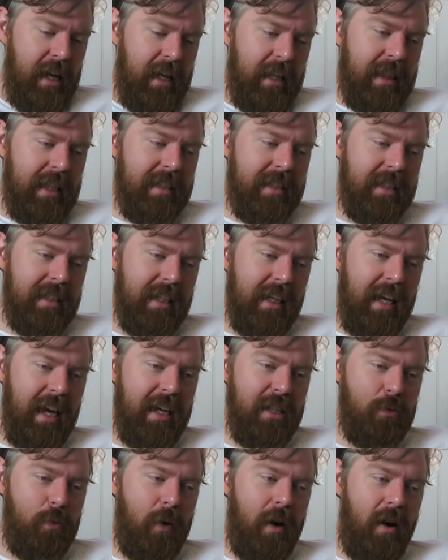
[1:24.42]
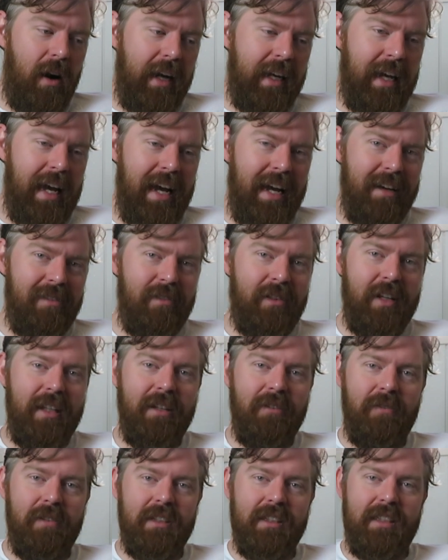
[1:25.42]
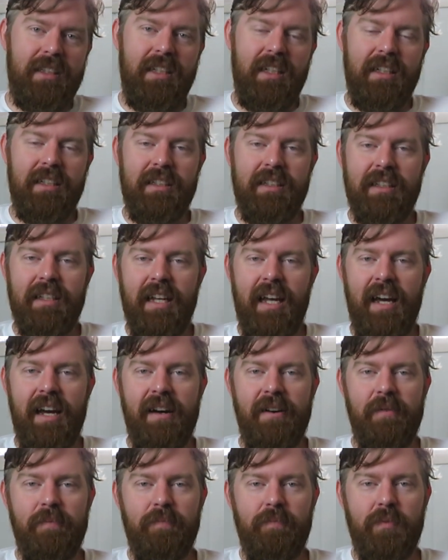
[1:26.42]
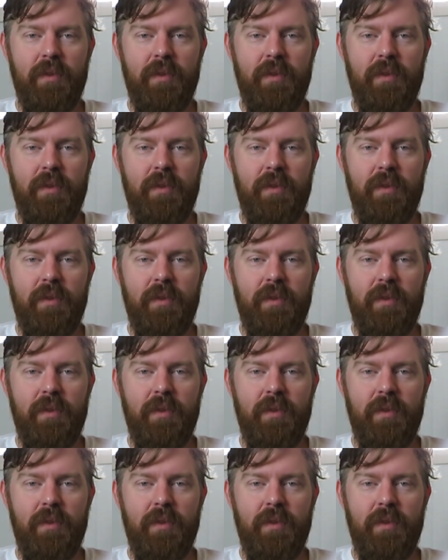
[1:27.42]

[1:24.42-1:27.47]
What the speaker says: this is a case where I can't really resist. Now,